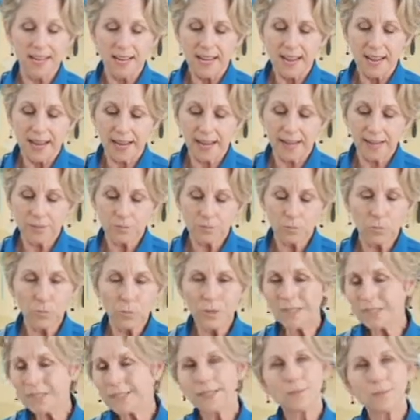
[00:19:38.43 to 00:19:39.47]
And
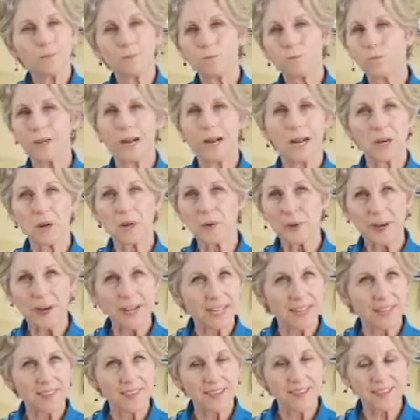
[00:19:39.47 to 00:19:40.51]
really, when I
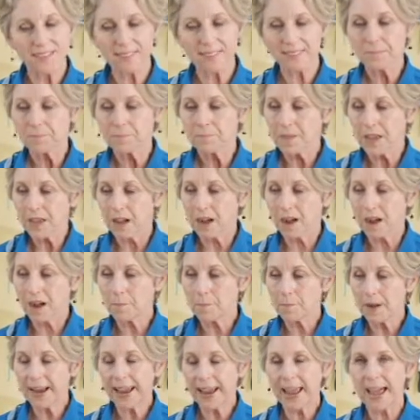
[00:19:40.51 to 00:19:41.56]
created this,
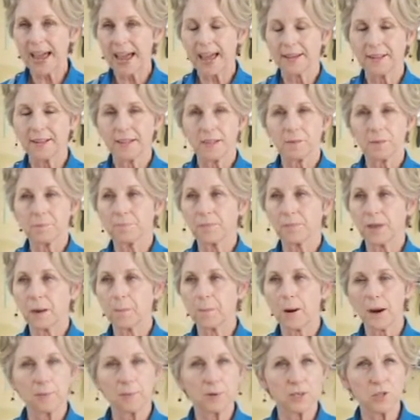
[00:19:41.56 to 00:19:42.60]
I had a
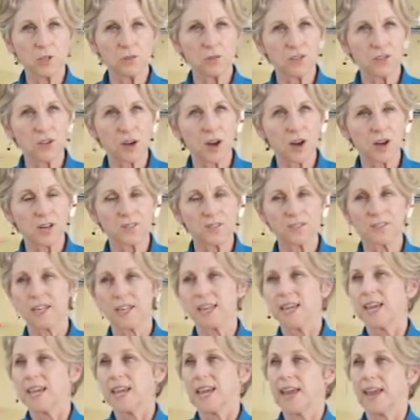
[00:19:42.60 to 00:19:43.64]
barbecue sauce
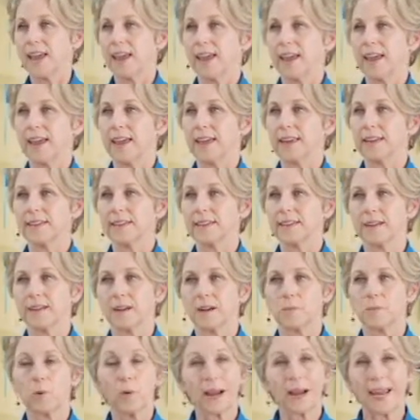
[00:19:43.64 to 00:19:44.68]
and some
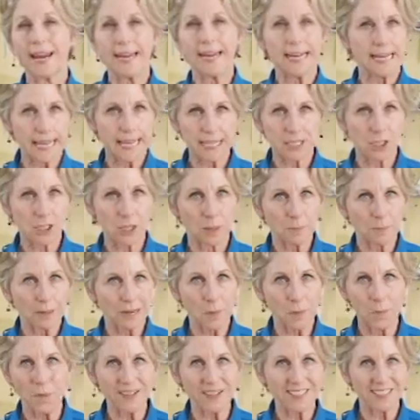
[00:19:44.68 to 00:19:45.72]
organic ketchup, and I
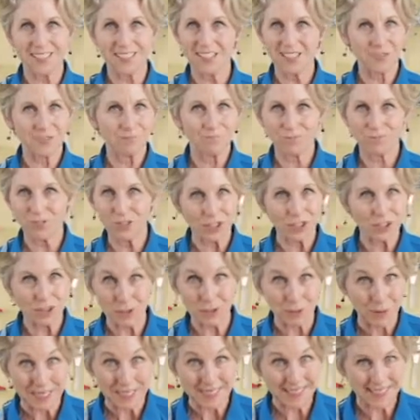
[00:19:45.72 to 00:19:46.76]
wanted to just
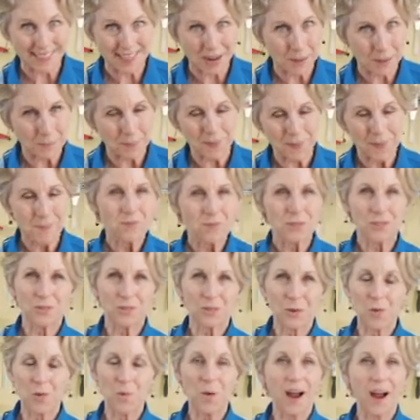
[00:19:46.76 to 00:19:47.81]
dress it up.
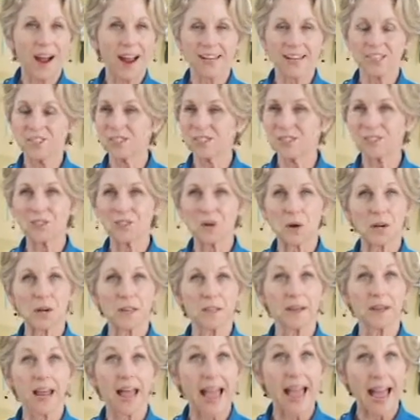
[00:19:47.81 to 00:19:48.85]
So I just started
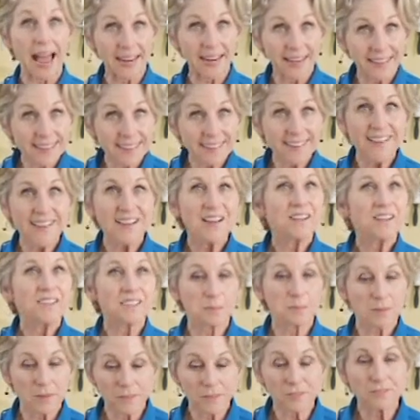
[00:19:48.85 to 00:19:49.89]
adding some
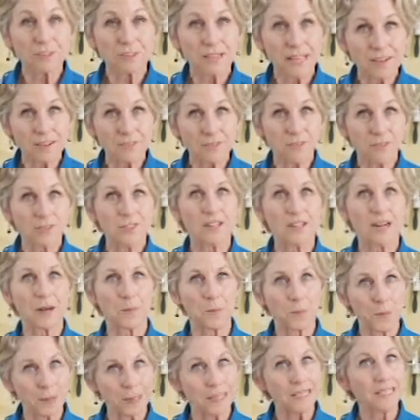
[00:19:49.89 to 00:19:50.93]
of the flavors that I
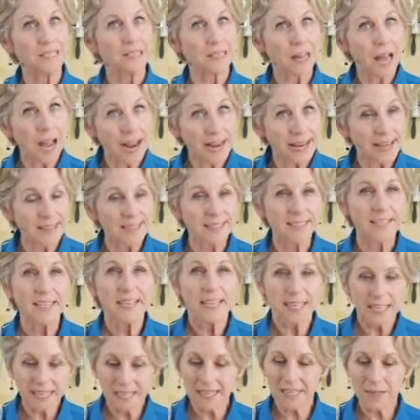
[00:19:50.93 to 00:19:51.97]
really liked
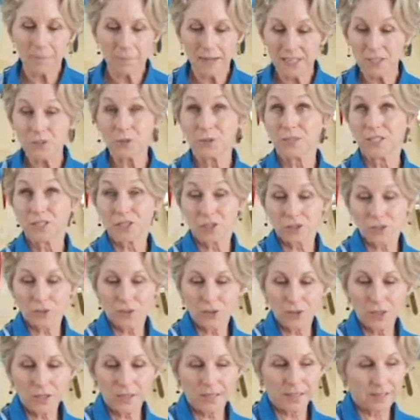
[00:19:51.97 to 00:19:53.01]
in my traditional
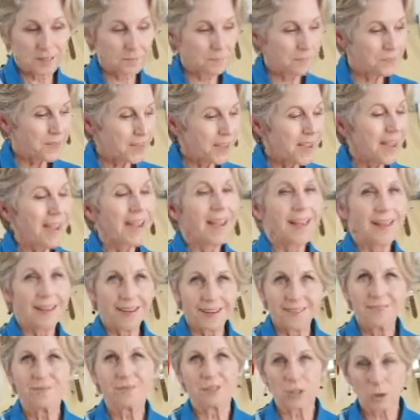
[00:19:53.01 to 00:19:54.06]
cooking. And
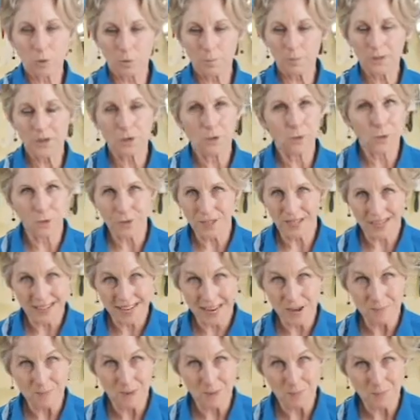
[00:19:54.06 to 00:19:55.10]
lo and behold, I
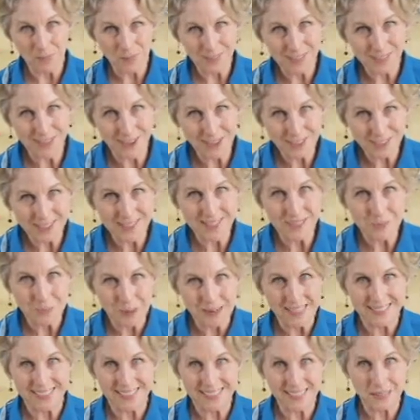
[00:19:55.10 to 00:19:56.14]
came up with the sauce and
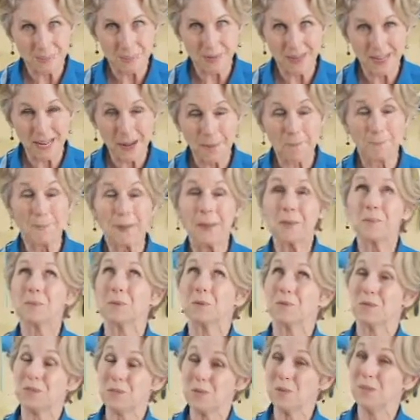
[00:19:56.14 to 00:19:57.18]
spicy dipping, and people
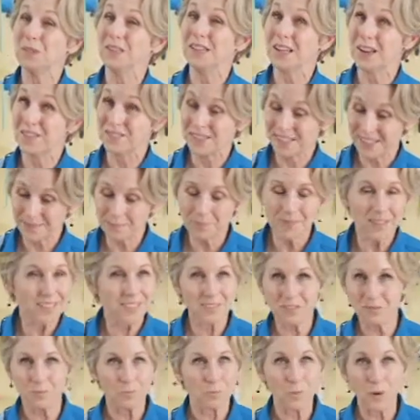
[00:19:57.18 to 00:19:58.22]
do love it. It's
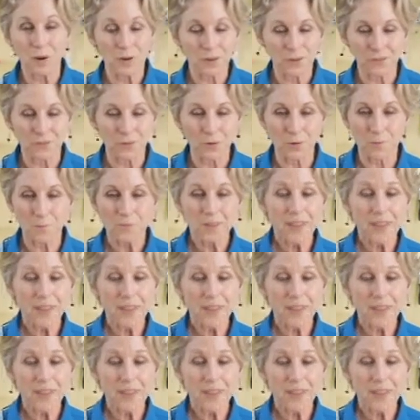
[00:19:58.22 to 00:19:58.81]
wonderful.